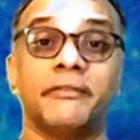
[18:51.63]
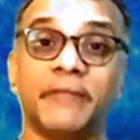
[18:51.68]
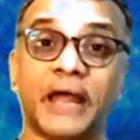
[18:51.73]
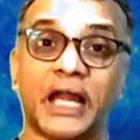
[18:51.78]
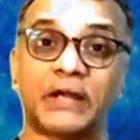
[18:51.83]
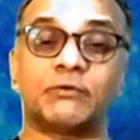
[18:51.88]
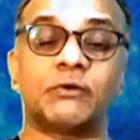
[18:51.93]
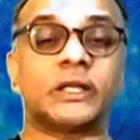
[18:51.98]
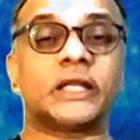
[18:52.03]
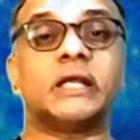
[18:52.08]

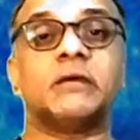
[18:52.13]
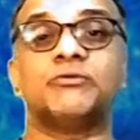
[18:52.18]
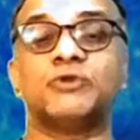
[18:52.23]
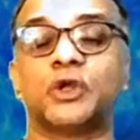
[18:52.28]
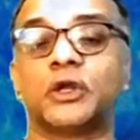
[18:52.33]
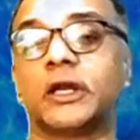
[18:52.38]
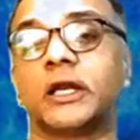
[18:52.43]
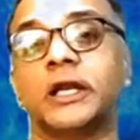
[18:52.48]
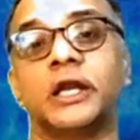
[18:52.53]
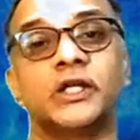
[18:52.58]
That will
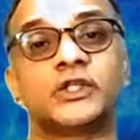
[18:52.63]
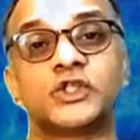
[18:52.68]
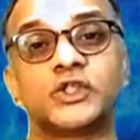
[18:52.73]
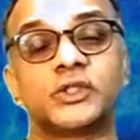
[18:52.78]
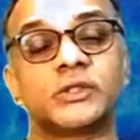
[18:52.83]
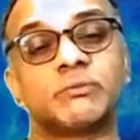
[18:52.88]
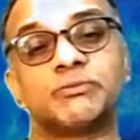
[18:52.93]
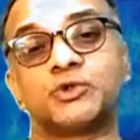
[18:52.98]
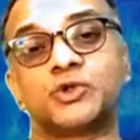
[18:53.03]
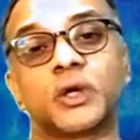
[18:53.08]
keep the
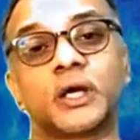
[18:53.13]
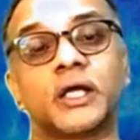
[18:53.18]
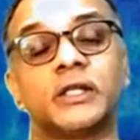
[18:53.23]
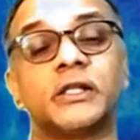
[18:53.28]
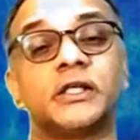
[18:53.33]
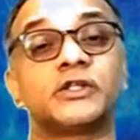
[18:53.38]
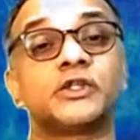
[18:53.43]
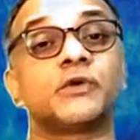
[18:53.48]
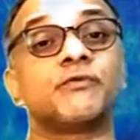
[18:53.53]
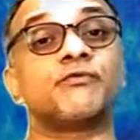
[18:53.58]
relationship
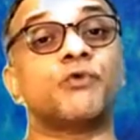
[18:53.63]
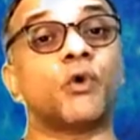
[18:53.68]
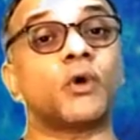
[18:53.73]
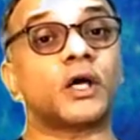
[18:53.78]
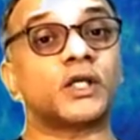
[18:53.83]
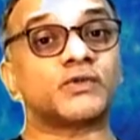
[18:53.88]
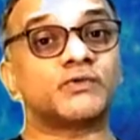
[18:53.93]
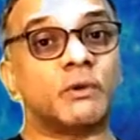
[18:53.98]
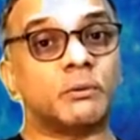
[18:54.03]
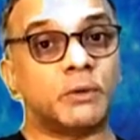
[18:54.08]
together. The
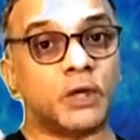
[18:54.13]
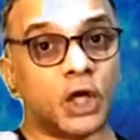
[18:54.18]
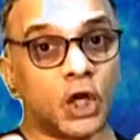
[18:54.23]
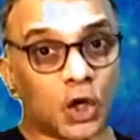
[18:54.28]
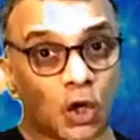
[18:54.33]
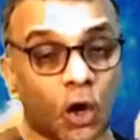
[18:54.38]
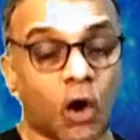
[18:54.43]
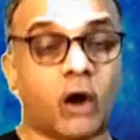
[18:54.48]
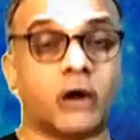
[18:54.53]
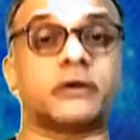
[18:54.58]
focus will be
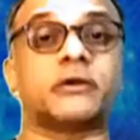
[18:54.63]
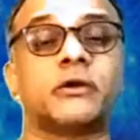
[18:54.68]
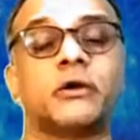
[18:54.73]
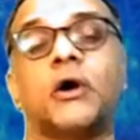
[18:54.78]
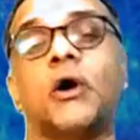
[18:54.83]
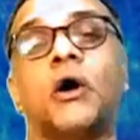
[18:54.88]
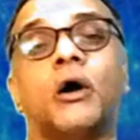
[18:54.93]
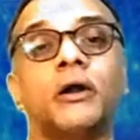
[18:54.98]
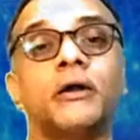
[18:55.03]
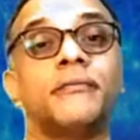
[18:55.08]
a
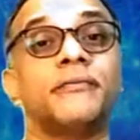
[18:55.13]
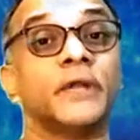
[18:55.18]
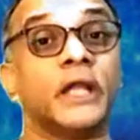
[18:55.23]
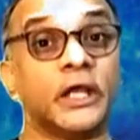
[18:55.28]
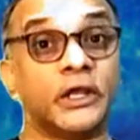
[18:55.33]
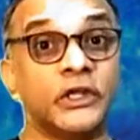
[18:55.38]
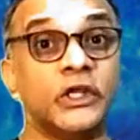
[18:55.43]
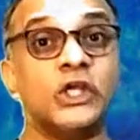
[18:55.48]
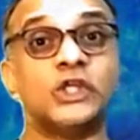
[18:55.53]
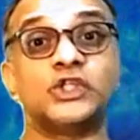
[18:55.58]
lot on
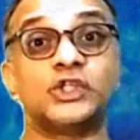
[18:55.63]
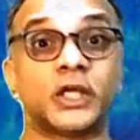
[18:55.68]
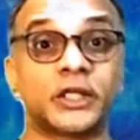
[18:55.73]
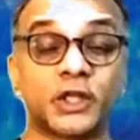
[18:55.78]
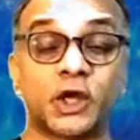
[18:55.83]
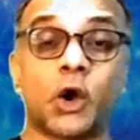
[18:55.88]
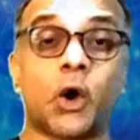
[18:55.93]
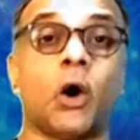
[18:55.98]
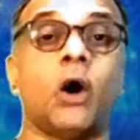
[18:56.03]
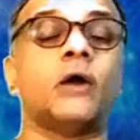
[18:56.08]
each
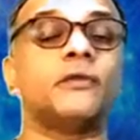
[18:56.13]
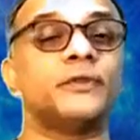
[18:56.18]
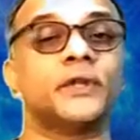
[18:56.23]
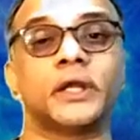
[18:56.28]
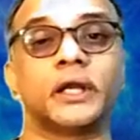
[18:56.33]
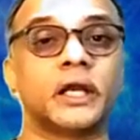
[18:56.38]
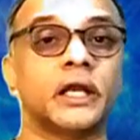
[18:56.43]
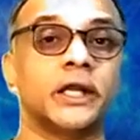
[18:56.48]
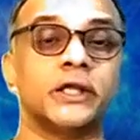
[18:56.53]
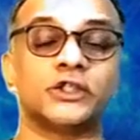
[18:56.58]
other, on
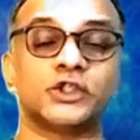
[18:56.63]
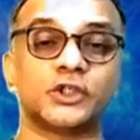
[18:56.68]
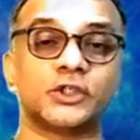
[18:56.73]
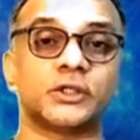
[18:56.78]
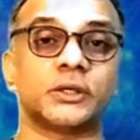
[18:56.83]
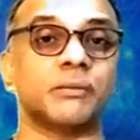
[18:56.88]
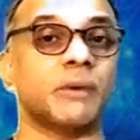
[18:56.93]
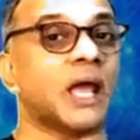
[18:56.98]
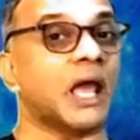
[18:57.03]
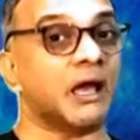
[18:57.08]
the
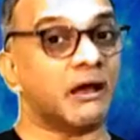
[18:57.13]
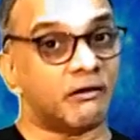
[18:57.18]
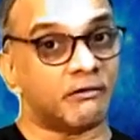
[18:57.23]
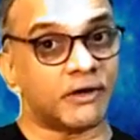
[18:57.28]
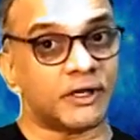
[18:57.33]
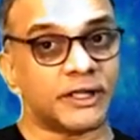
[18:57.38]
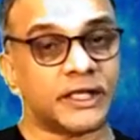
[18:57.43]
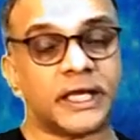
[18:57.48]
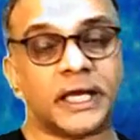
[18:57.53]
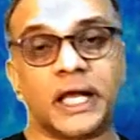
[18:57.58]
relationship.
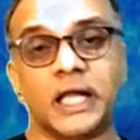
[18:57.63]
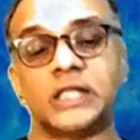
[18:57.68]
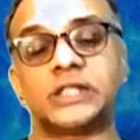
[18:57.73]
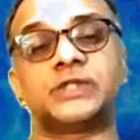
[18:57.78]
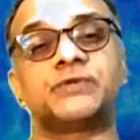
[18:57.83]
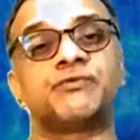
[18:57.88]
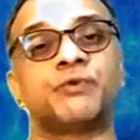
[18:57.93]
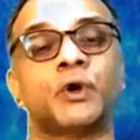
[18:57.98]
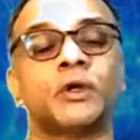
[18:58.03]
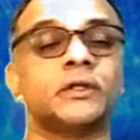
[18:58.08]
Everything
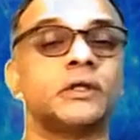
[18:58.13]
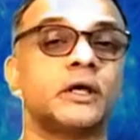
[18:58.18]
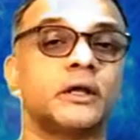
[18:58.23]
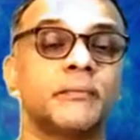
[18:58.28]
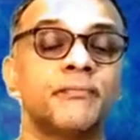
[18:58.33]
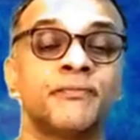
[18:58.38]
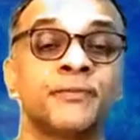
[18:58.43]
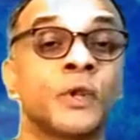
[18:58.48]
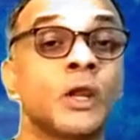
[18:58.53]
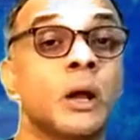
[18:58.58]
else for
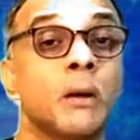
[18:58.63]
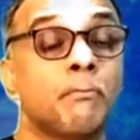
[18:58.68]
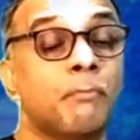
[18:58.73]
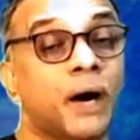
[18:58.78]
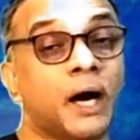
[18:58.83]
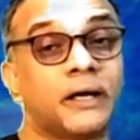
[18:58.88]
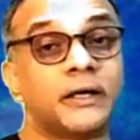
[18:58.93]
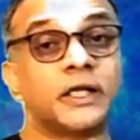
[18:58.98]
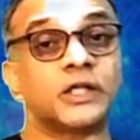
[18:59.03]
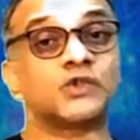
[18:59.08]
the
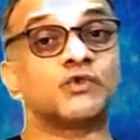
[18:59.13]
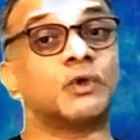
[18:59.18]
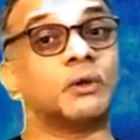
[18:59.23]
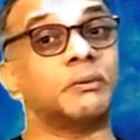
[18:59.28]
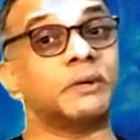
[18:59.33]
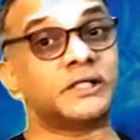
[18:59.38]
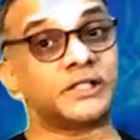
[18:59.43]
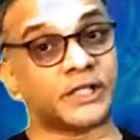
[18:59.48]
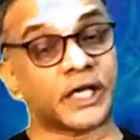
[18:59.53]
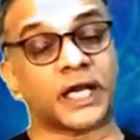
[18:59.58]
partners will be